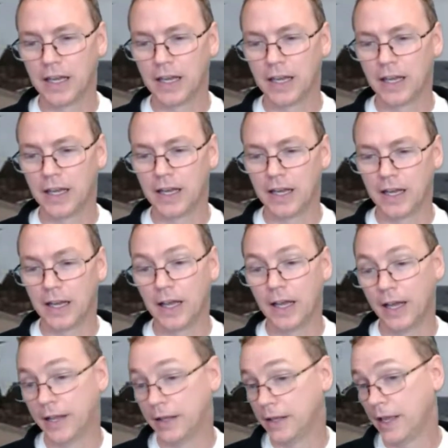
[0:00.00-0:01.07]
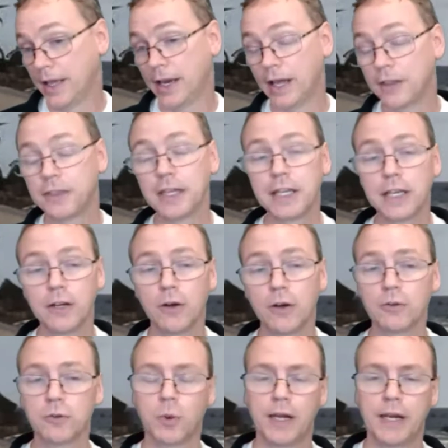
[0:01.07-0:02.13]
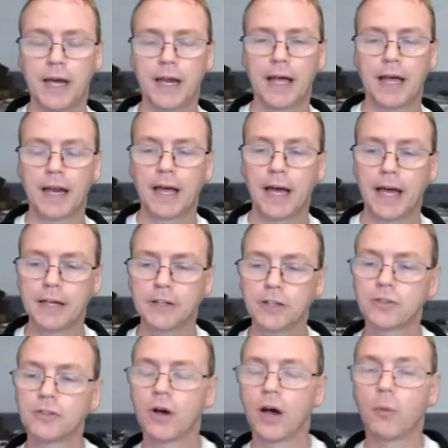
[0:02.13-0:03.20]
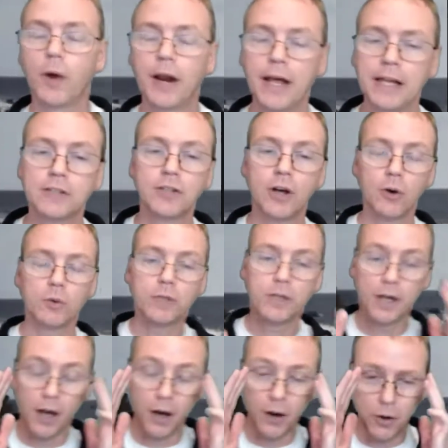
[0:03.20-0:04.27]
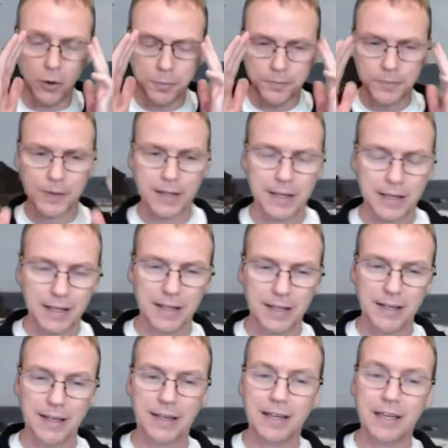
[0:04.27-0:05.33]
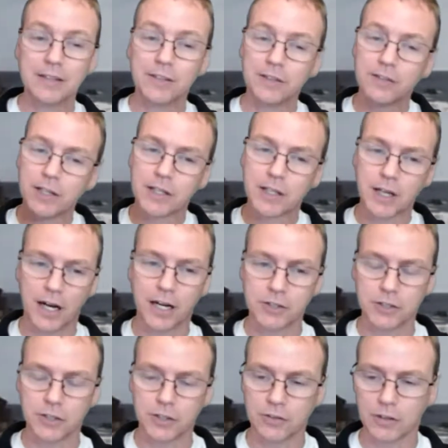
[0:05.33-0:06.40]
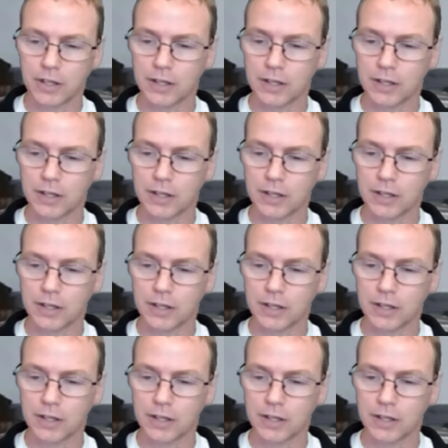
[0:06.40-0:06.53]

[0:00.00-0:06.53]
And I think he knows why not. And I just what I don't know is it conscious?